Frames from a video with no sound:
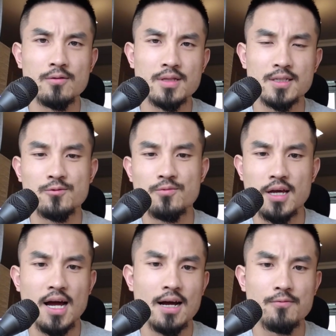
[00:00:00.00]
It doesn't
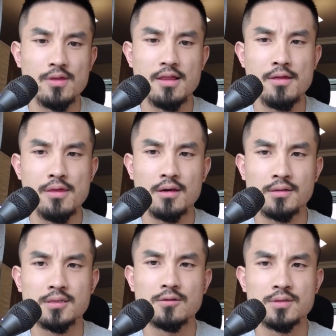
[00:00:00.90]
react with anything,
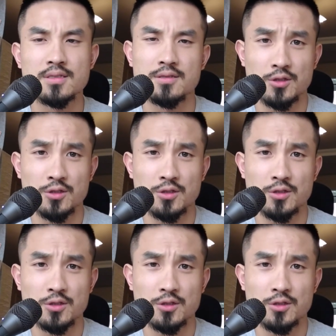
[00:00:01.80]
so it's